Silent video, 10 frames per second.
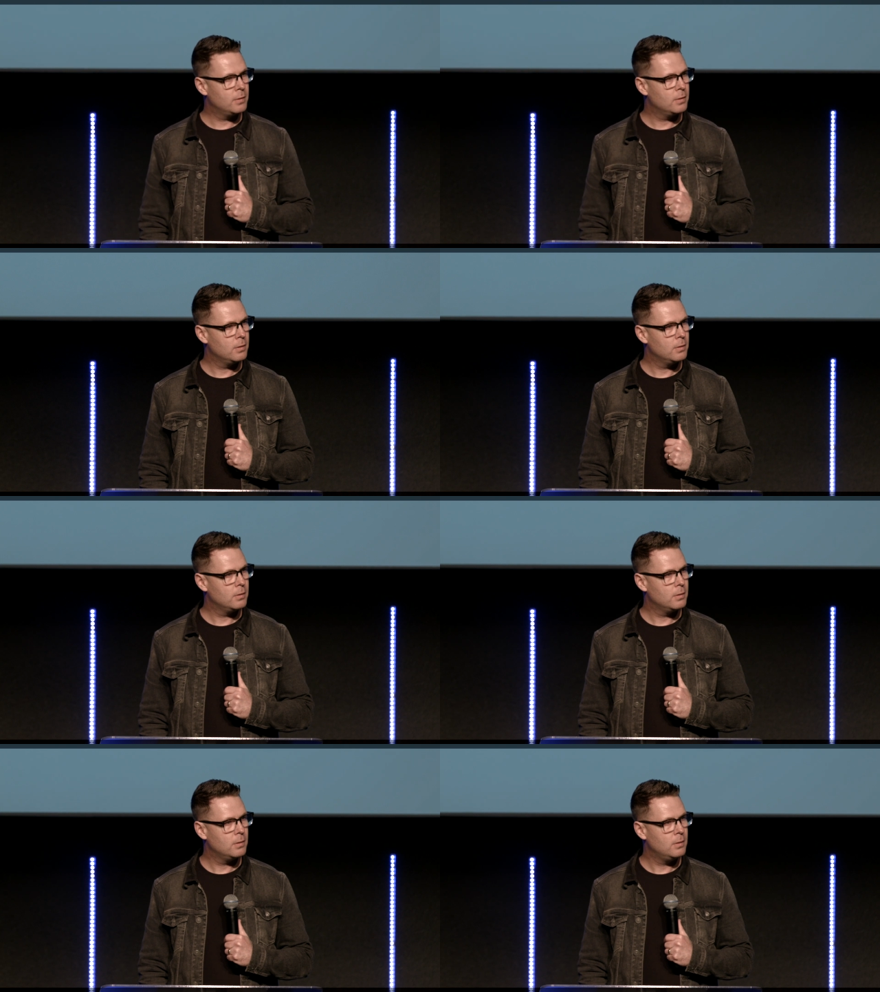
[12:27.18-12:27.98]

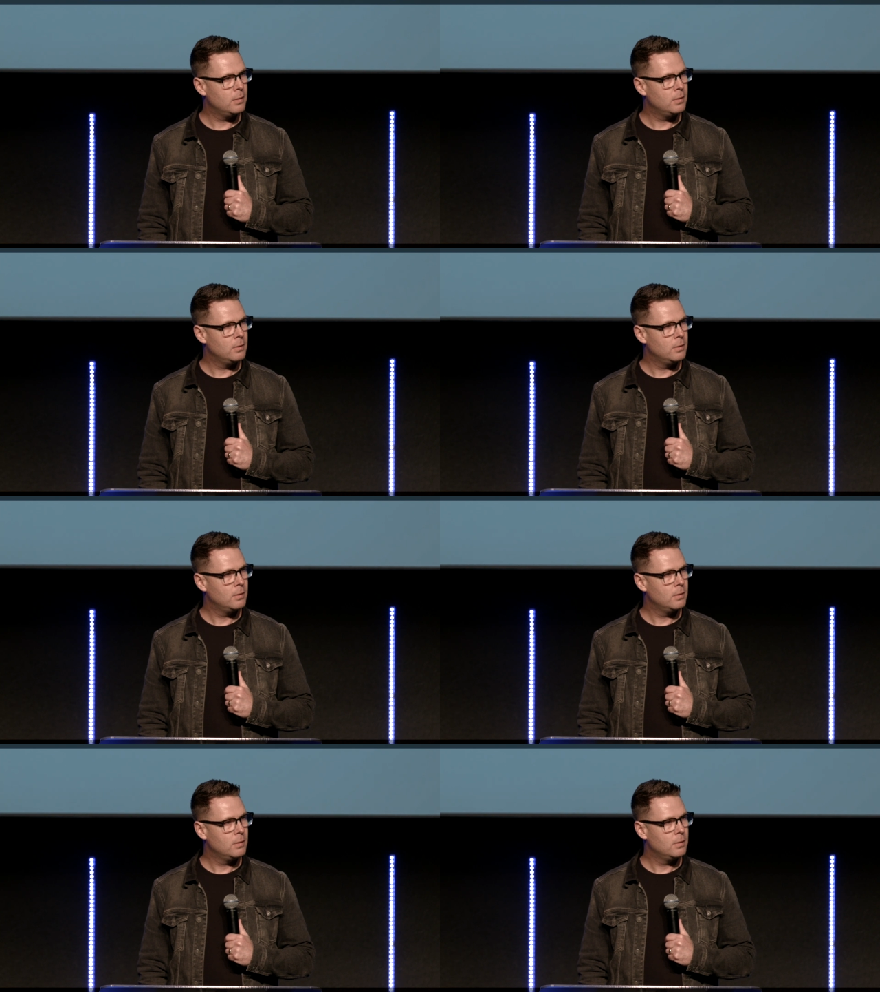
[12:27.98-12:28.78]

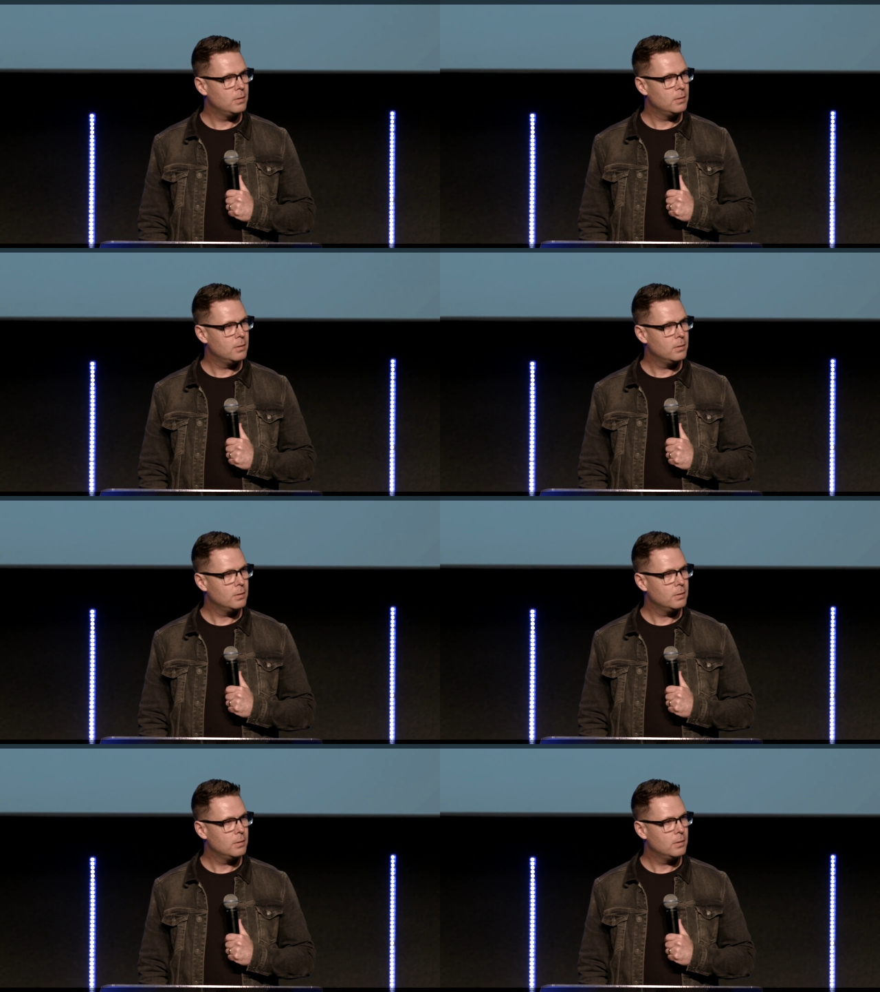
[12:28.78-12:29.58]
[no speech]